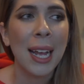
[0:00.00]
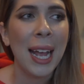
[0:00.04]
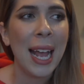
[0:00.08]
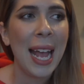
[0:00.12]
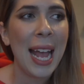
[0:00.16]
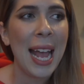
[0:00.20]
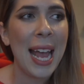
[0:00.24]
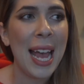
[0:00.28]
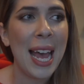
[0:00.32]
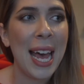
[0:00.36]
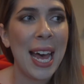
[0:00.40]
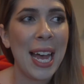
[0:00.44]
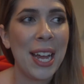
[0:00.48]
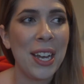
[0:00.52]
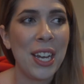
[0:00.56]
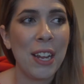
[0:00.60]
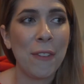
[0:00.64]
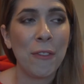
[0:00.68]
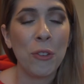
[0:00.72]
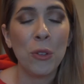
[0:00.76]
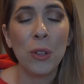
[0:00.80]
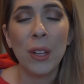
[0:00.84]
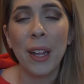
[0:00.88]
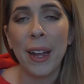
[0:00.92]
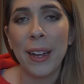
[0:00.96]
and if
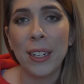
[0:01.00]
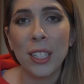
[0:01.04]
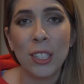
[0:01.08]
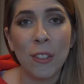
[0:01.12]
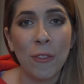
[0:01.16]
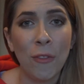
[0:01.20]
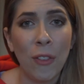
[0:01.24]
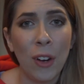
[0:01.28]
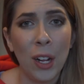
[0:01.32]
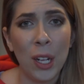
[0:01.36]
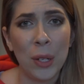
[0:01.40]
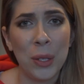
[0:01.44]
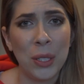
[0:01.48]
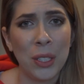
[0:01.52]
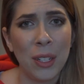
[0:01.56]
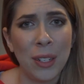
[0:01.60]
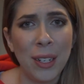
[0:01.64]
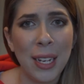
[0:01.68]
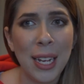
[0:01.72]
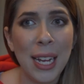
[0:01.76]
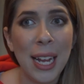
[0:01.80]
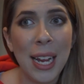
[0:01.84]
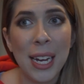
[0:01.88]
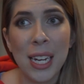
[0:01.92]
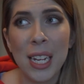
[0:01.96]
you'd like to follow us on
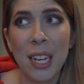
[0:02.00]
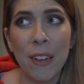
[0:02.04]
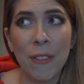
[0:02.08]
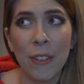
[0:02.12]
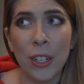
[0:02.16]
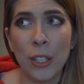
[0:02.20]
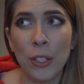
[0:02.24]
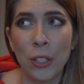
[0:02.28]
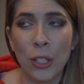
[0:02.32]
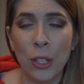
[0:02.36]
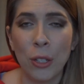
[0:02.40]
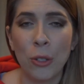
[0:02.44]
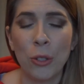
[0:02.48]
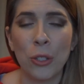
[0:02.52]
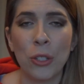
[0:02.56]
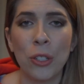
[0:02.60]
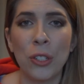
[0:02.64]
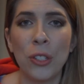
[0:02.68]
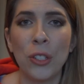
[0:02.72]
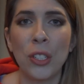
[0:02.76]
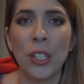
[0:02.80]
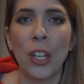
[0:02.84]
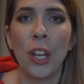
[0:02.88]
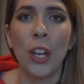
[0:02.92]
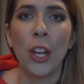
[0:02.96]
any of our
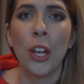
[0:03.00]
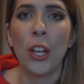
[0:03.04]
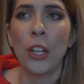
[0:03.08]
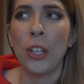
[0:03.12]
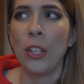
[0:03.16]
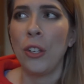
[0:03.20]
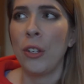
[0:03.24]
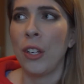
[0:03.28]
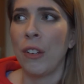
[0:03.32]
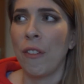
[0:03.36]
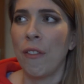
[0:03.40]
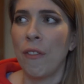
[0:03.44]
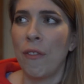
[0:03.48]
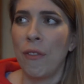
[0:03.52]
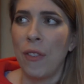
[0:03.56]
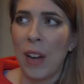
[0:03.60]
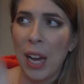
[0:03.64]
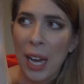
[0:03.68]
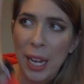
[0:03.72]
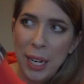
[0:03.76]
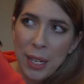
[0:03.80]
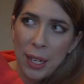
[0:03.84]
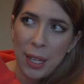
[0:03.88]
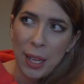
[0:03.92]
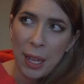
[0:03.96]
socials, you can
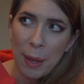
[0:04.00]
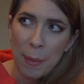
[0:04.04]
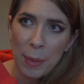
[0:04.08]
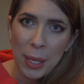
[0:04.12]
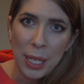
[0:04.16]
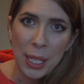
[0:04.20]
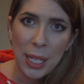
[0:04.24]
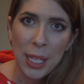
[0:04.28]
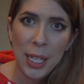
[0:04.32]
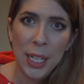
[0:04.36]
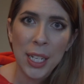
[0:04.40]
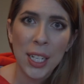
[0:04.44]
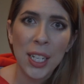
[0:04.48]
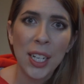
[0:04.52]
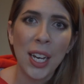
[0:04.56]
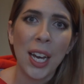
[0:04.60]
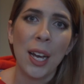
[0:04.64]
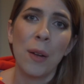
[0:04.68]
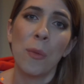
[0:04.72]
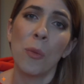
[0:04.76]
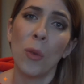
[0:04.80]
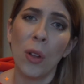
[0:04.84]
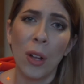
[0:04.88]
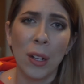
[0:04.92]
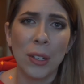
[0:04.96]
find them here,
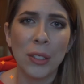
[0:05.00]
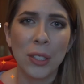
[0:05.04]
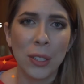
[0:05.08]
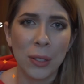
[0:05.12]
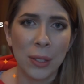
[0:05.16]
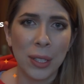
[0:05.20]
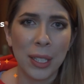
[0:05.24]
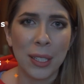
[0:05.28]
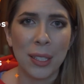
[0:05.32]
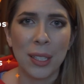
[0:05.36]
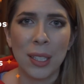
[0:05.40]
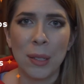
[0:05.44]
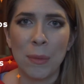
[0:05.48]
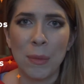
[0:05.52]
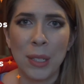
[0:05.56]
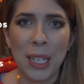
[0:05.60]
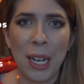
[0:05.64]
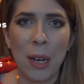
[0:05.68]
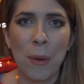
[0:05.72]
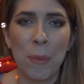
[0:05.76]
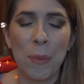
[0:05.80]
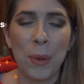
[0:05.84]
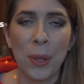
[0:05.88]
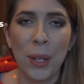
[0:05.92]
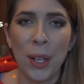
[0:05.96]
and we'll also list them
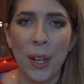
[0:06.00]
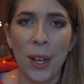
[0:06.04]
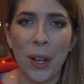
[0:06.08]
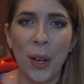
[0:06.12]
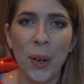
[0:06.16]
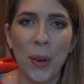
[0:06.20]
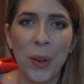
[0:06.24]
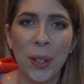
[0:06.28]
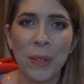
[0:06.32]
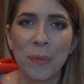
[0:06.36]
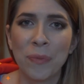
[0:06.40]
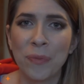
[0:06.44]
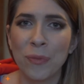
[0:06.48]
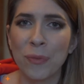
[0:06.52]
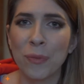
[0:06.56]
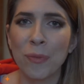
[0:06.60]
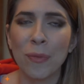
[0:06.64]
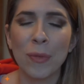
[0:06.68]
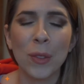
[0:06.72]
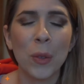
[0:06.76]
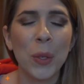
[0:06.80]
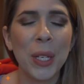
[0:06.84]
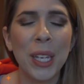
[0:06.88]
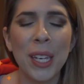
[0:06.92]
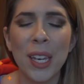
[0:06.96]
down below.
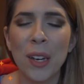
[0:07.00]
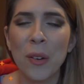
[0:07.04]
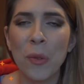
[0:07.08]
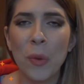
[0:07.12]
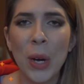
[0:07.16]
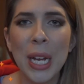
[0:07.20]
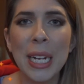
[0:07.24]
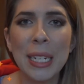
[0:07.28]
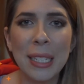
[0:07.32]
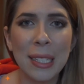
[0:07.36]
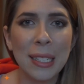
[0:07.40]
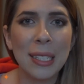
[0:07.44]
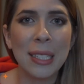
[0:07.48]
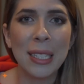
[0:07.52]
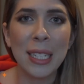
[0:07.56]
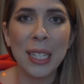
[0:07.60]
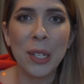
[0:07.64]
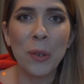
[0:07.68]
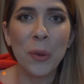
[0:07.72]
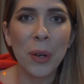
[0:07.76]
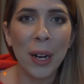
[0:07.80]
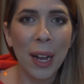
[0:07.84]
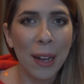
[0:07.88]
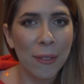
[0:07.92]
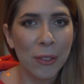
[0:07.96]
We can't wait to see
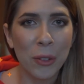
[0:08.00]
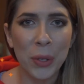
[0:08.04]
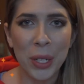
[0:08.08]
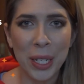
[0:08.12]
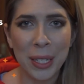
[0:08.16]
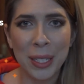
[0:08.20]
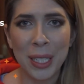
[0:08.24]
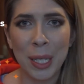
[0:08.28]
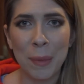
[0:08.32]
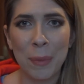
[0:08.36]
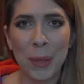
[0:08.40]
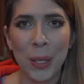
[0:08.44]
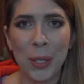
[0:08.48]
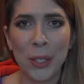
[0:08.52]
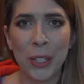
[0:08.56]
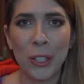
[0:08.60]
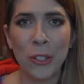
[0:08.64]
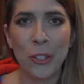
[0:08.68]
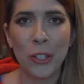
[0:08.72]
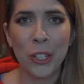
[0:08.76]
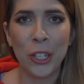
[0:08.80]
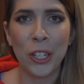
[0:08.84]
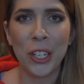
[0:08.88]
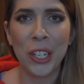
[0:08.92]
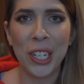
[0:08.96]
where everyone ends up on their
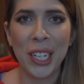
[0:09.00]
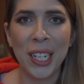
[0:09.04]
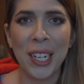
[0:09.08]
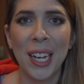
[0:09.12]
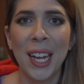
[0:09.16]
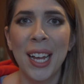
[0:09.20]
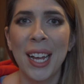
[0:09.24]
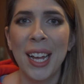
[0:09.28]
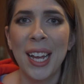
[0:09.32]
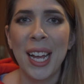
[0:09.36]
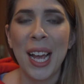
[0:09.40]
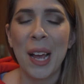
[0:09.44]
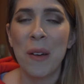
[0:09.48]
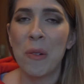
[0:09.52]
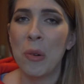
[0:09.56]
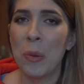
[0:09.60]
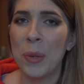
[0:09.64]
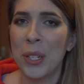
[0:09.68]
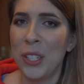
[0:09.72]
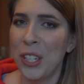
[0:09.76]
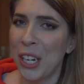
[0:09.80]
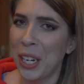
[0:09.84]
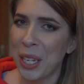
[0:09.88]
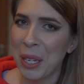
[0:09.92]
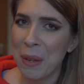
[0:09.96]
journey, and we'll be
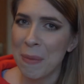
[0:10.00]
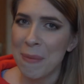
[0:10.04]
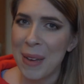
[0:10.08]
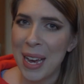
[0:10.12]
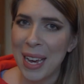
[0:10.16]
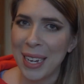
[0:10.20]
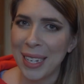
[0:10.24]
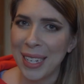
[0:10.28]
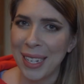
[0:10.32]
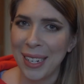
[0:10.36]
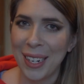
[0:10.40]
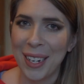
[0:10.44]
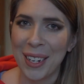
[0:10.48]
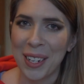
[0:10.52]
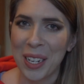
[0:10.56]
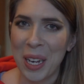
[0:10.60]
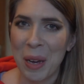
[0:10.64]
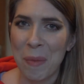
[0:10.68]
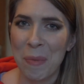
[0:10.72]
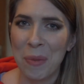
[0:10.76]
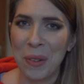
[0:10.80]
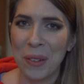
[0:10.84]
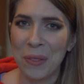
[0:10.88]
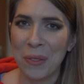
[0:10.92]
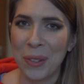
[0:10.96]
checking back in a
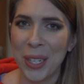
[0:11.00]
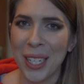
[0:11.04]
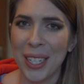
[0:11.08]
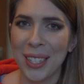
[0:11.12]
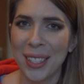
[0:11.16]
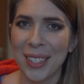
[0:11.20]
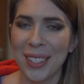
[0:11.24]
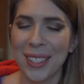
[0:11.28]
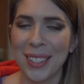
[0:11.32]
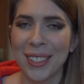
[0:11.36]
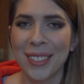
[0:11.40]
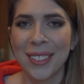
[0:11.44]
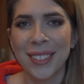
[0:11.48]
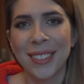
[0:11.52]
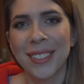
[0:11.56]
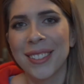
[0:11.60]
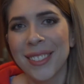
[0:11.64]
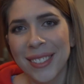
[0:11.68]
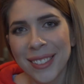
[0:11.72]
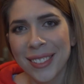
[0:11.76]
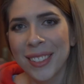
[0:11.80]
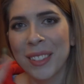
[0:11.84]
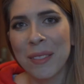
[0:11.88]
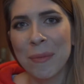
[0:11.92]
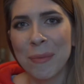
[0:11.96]
couple of weeks.
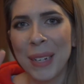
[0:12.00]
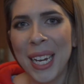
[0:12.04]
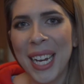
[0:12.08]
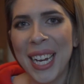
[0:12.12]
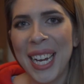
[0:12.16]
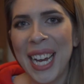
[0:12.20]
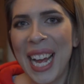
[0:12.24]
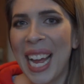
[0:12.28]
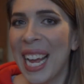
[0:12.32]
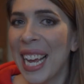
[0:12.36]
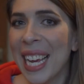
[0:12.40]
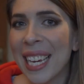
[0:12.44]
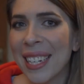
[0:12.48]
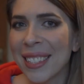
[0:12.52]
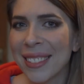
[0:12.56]
Bye!